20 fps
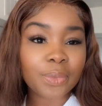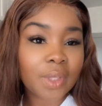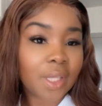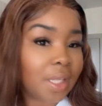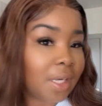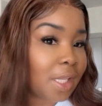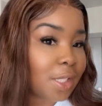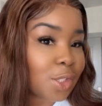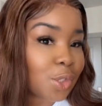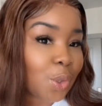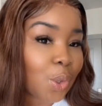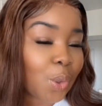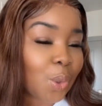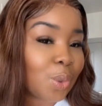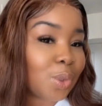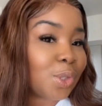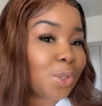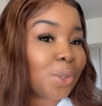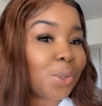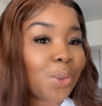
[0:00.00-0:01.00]
Let's go
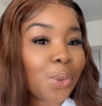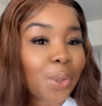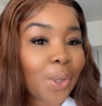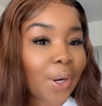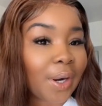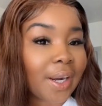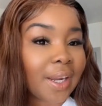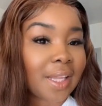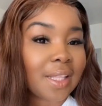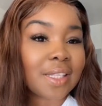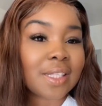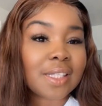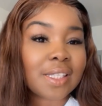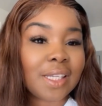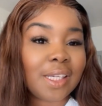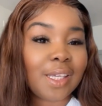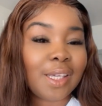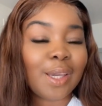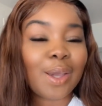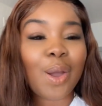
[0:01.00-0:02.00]
to New York and
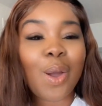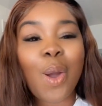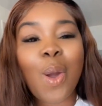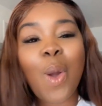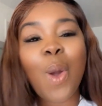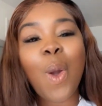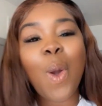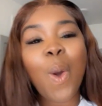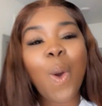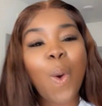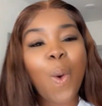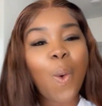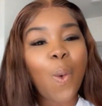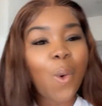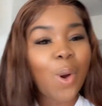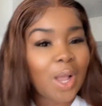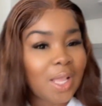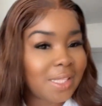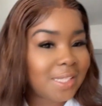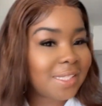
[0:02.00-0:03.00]
see
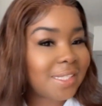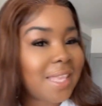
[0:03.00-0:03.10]
what's